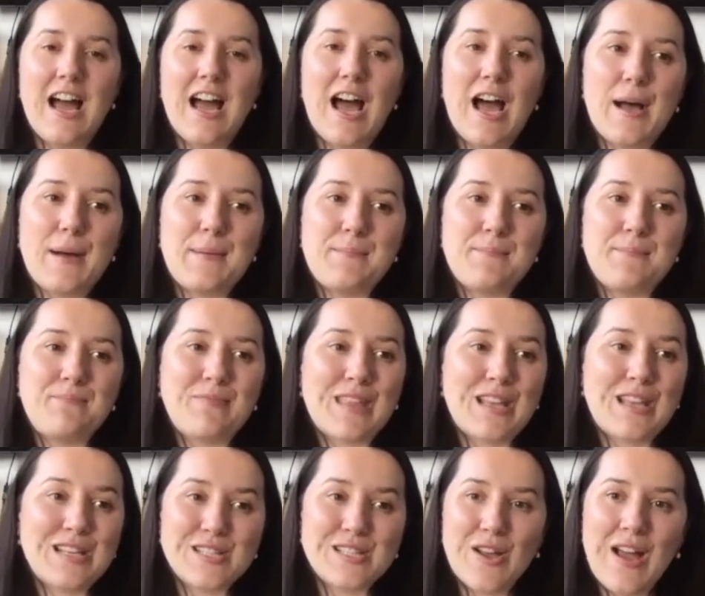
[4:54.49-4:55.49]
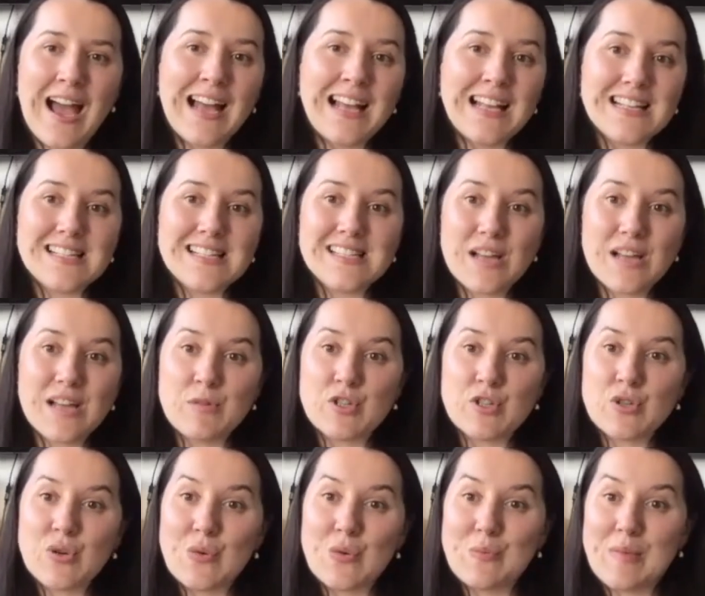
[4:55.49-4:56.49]
So as I'm
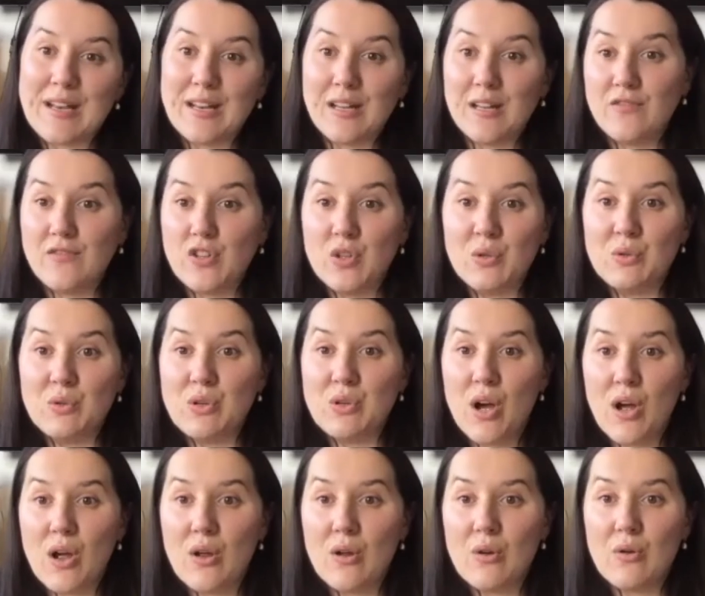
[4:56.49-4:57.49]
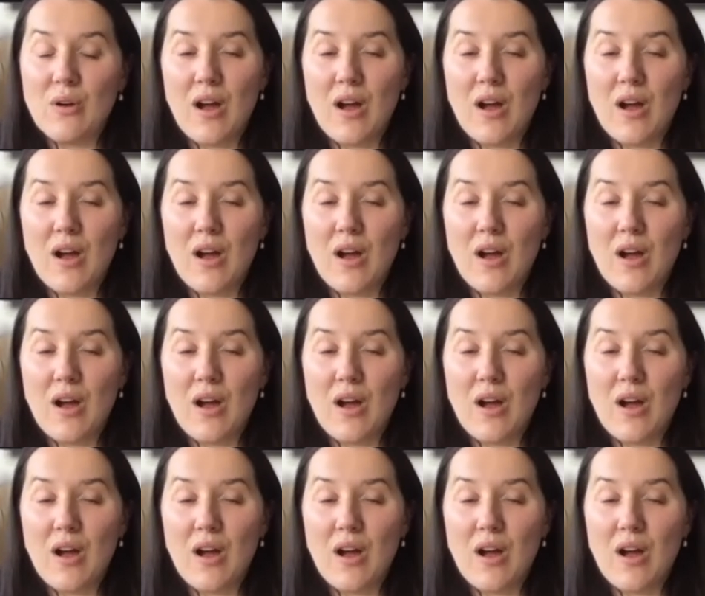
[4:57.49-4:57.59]
sure many of you know